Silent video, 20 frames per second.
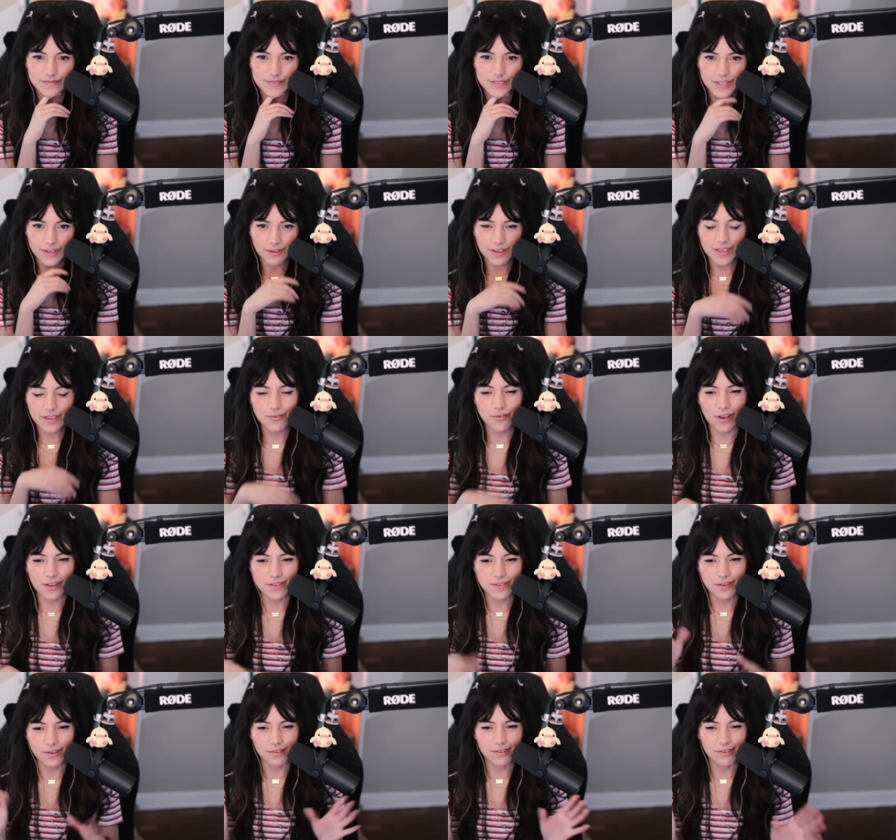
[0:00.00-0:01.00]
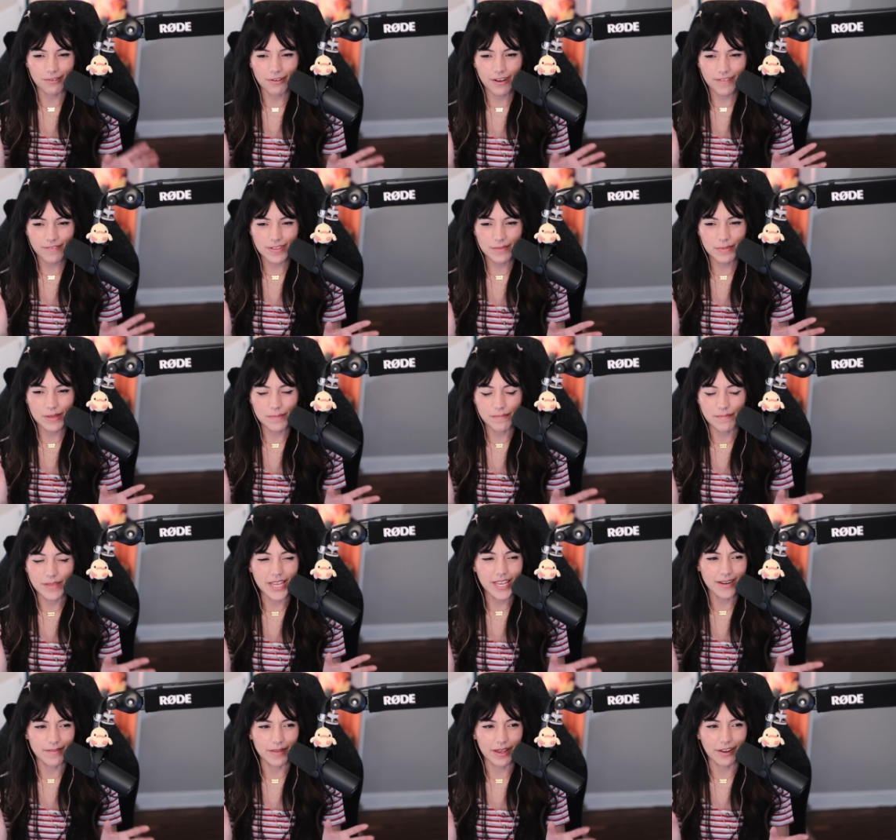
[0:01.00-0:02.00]
Okay, Crosshair, you don't have to be
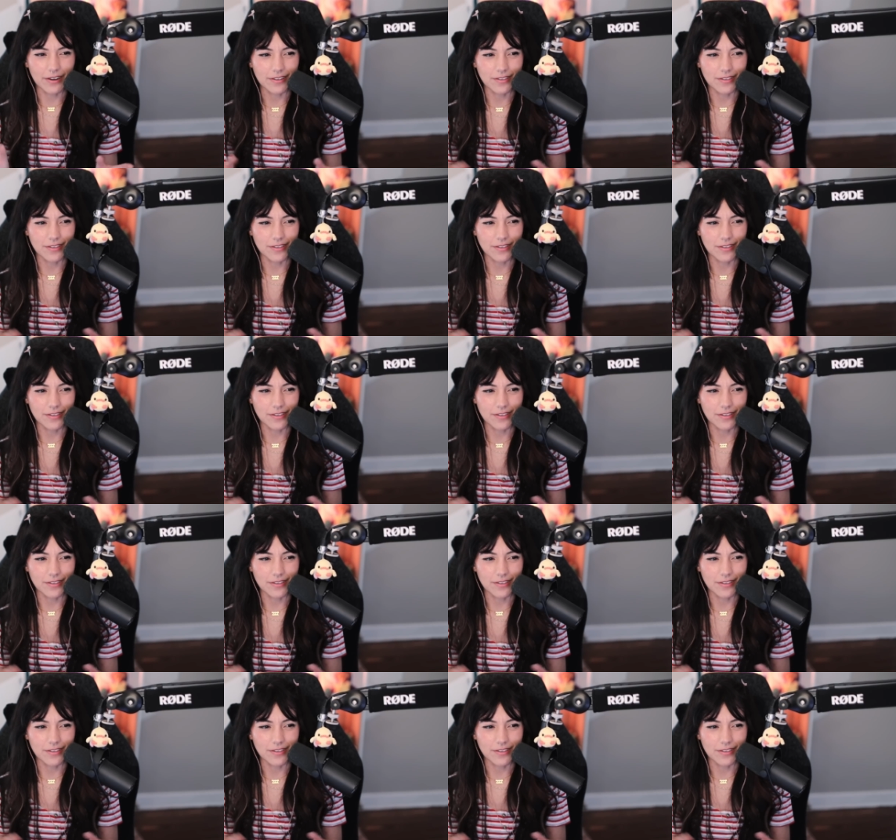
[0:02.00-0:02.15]
mean about it,